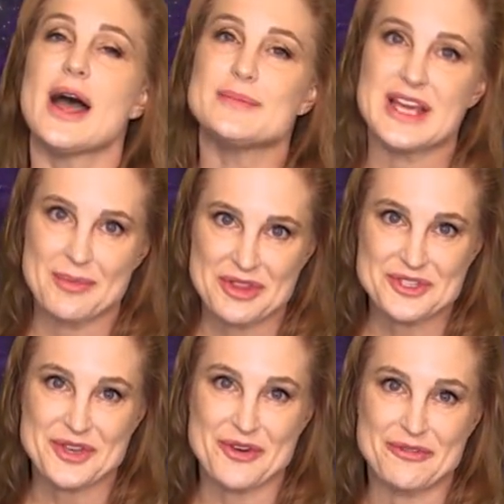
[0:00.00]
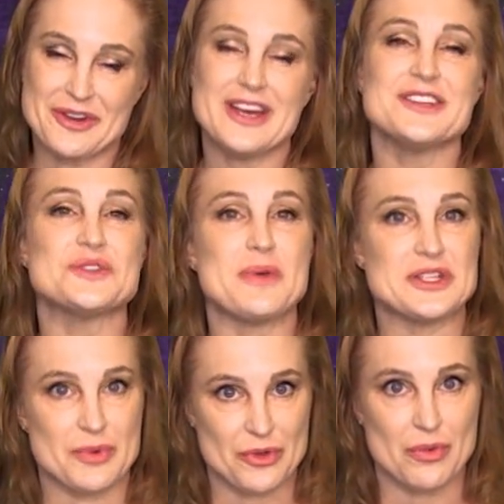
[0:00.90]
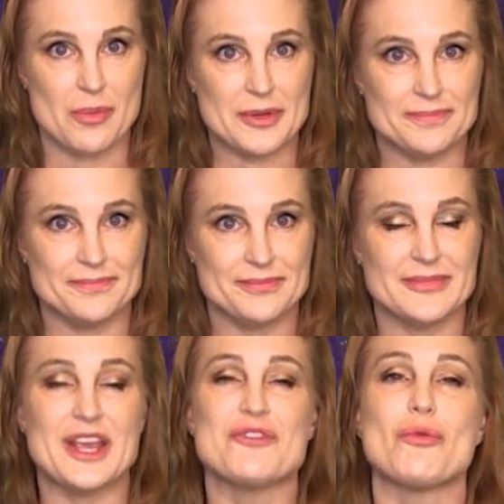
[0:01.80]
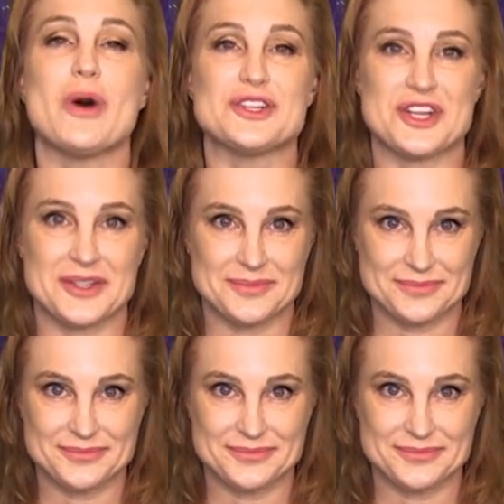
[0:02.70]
I'm Tamitha Skov, the Space Weather Woman. Thank you for watching.